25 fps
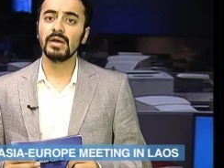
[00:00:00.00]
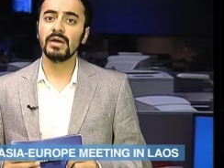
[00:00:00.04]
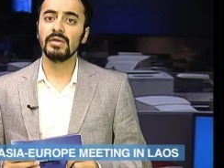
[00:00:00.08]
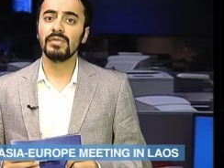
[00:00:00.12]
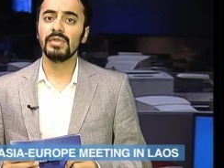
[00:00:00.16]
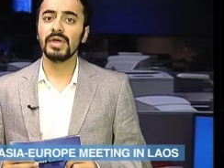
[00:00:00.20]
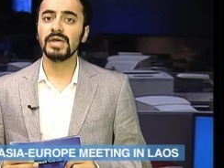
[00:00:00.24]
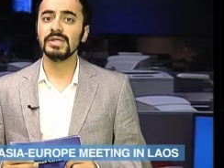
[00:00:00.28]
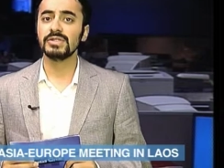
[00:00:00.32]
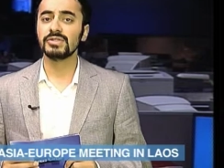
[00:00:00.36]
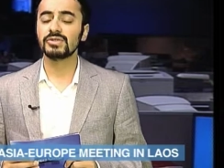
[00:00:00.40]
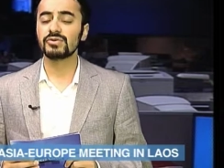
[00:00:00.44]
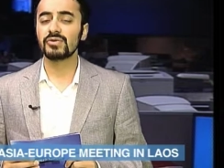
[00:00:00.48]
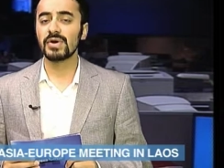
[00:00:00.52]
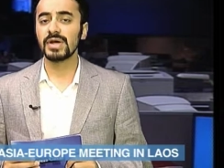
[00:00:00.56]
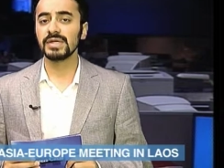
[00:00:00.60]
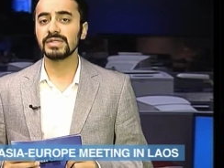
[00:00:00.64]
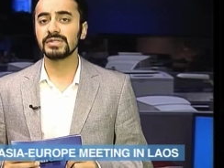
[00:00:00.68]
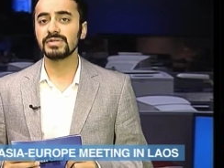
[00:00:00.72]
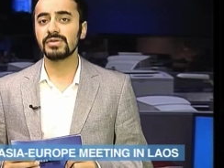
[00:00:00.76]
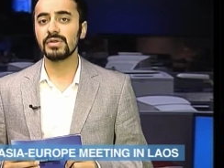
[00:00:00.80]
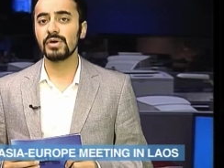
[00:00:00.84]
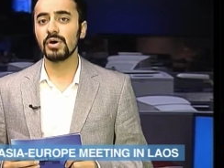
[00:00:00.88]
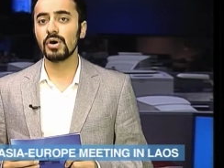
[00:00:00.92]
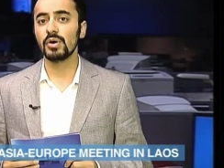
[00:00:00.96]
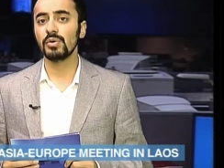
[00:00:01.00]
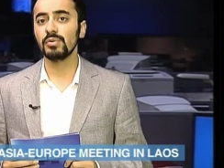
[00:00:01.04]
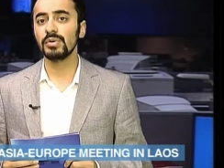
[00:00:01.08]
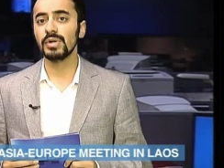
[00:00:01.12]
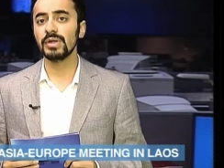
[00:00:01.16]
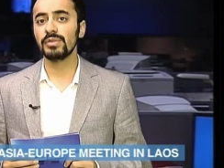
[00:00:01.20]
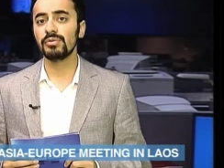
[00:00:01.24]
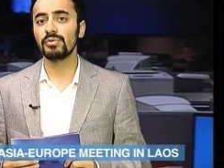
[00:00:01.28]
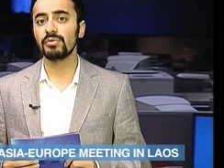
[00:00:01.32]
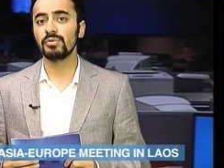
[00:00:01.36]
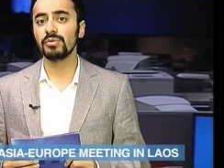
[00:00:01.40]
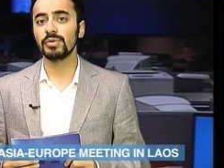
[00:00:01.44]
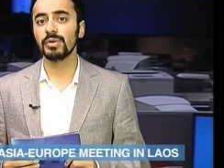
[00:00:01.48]
They stressed that only
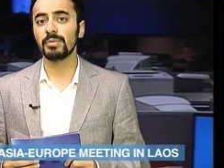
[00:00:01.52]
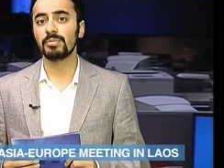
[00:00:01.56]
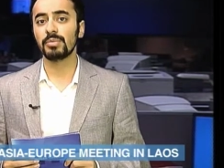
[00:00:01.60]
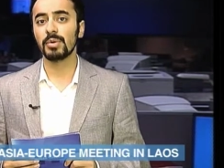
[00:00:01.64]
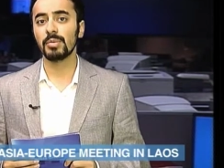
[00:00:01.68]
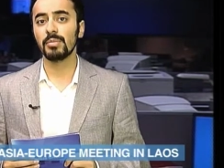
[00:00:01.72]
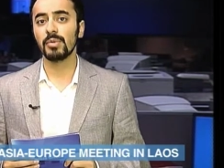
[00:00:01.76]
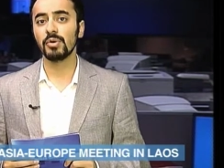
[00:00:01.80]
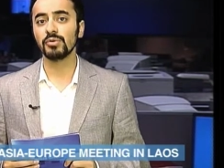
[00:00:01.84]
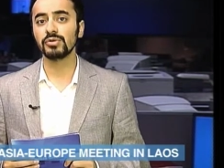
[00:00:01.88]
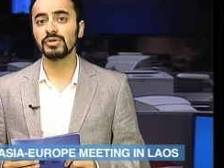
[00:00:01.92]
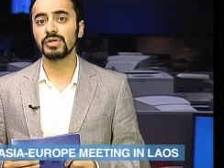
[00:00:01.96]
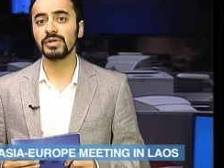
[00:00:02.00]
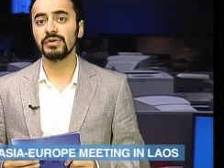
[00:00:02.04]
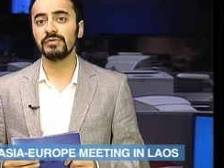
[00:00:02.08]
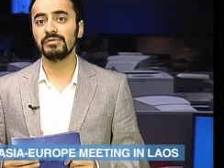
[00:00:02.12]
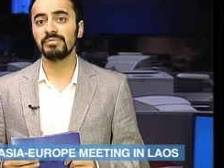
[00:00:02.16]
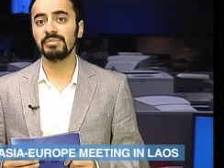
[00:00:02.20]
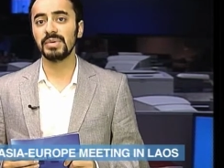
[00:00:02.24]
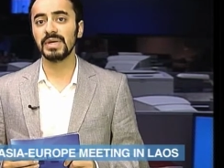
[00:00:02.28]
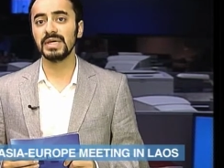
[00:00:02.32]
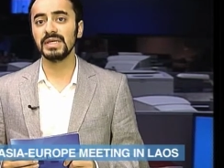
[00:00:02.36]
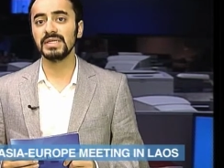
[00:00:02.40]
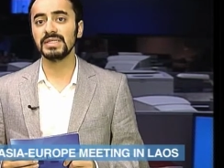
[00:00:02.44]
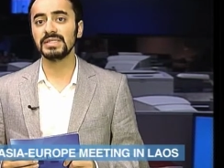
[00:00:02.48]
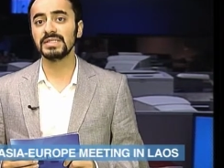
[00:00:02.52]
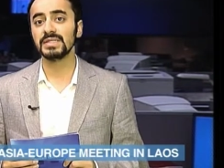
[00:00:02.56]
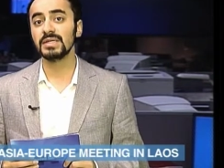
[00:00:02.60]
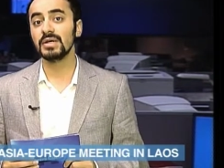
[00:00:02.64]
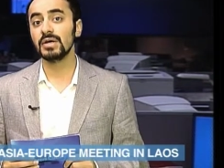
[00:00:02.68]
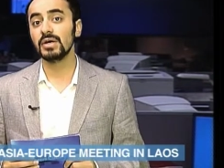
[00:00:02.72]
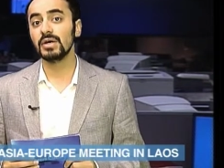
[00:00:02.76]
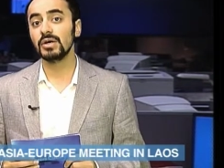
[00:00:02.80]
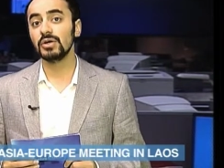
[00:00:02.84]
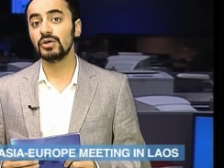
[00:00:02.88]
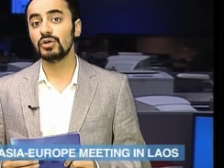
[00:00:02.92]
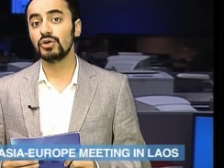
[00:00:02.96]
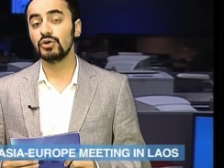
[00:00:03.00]
through the promotion of peace,
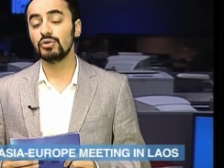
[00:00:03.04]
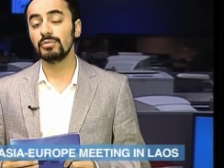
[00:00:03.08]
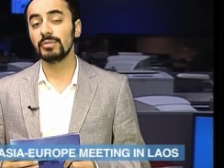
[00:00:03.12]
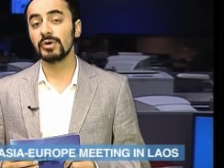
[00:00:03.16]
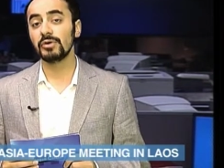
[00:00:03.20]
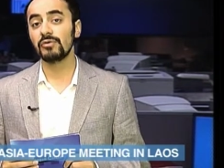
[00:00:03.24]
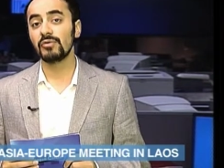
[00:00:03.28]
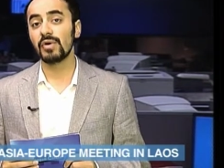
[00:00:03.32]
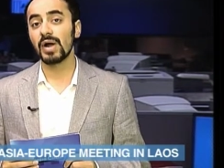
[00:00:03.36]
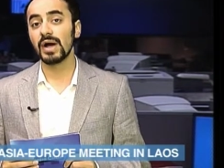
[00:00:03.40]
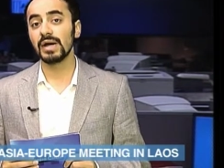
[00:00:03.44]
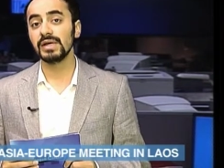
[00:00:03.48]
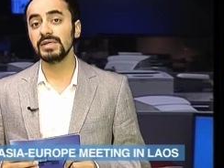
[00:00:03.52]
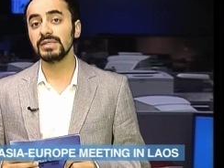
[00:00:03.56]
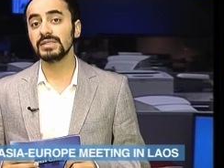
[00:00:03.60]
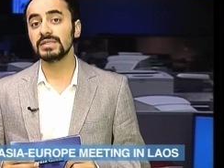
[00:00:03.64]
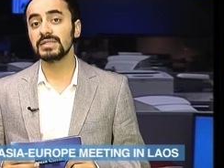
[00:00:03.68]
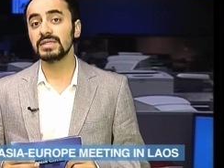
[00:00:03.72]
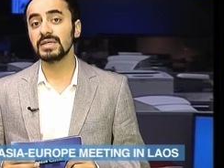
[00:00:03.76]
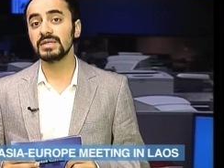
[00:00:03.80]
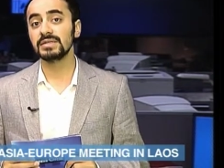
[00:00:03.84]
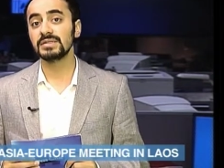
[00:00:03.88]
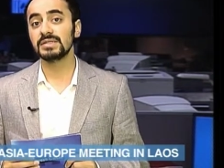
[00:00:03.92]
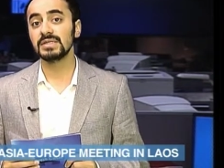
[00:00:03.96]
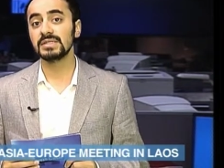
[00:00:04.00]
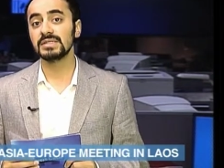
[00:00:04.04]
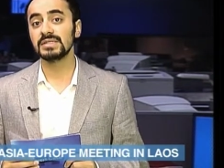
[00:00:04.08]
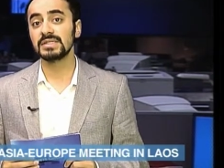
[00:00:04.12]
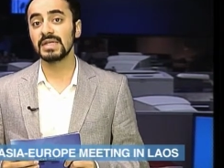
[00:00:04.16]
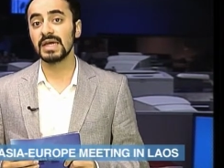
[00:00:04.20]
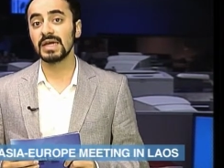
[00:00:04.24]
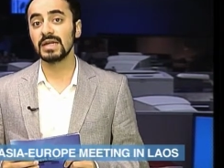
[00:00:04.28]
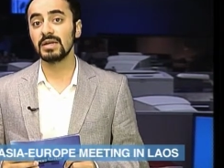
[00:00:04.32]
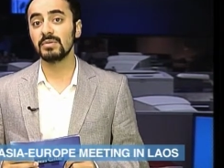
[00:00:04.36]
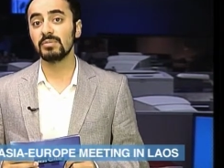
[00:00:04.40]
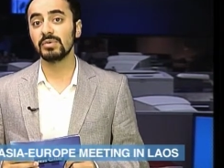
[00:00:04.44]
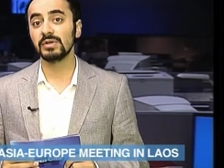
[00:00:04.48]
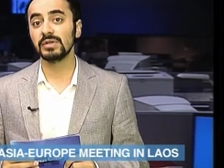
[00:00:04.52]
human rights,
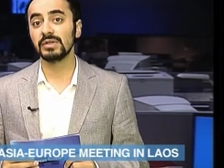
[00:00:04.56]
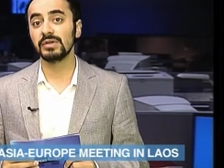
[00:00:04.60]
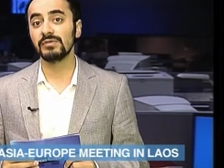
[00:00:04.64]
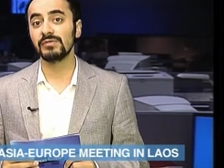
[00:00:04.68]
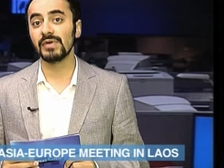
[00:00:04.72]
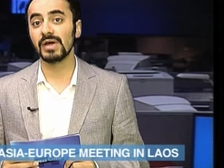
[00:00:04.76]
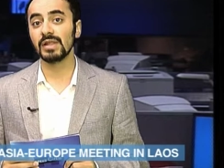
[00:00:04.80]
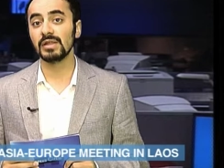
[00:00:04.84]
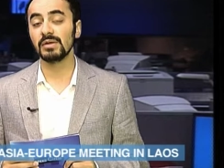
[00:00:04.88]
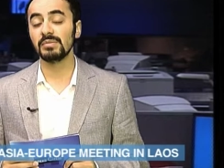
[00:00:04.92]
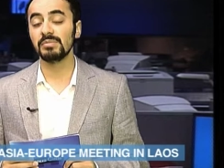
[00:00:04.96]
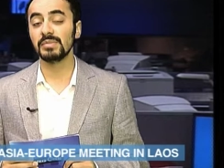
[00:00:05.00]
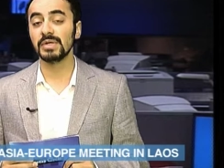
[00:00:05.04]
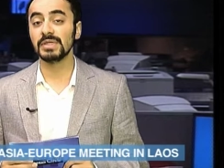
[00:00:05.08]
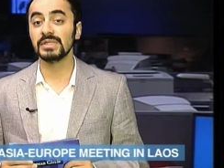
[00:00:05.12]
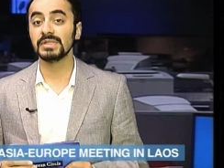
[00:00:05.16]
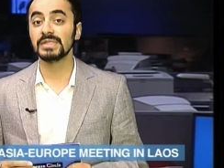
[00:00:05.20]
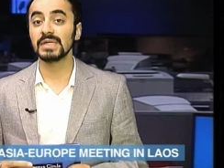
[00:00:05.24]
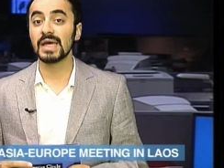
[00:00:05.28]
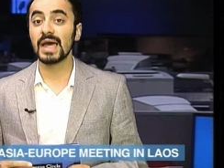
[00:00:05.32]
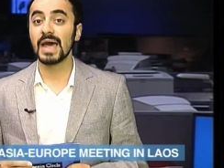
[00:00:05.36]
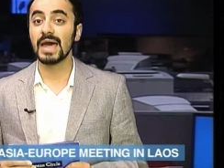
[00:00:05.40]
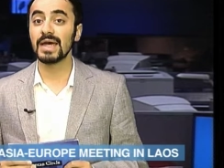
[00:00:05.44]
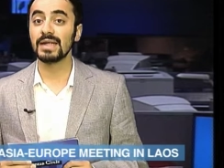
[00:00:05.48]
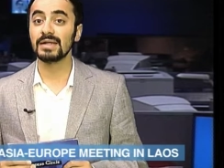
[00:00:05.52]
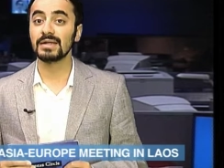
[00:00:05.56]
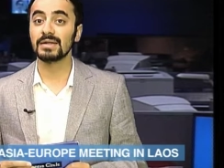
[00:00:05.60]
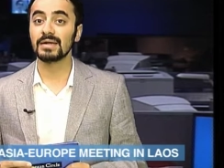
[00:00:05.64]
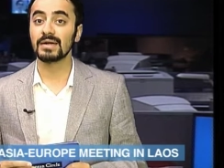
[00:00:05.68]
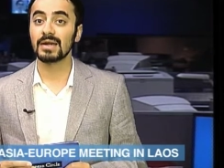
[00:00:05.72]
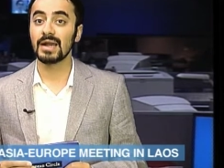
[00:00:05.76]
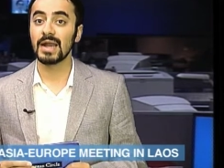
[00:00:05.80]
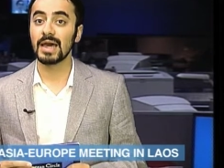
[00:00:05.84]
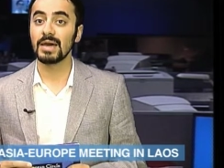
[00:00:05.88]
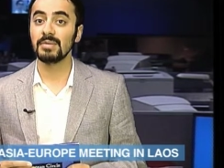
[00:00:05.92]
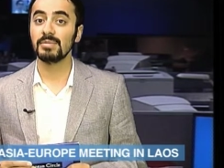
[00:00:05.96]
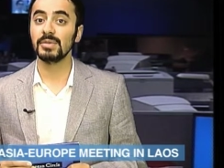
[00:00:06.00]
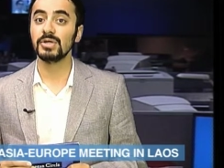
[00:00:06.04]
sustainable development and
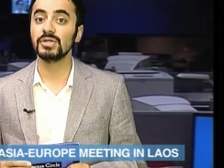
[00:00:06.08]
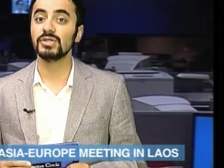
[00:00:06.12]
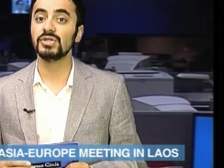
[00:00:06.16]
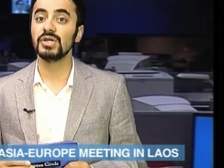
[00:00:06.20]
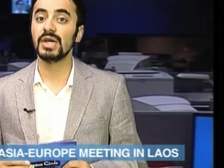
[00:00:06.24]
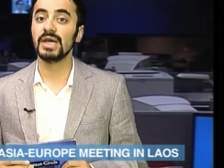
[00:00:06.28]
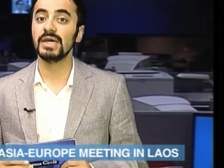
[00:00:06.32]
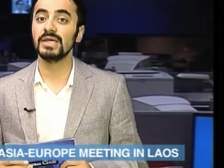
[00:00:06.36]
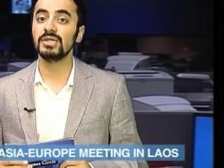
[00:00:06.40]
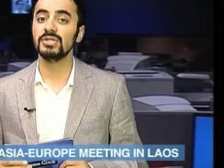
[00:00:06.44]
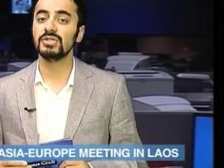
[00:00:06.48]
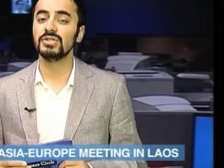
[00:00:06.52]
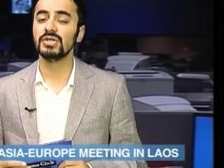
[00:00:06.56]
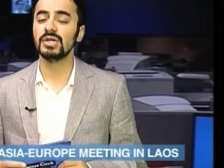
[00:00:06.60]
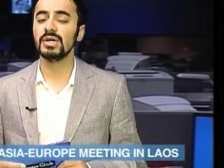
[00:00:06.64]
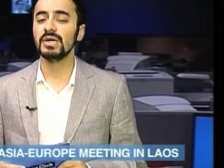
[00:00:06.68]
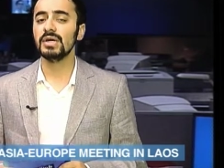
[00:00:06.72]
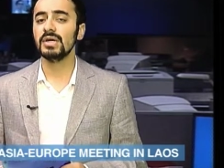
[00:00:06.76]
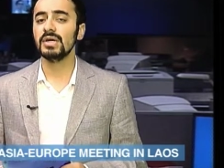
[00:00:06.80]
climate change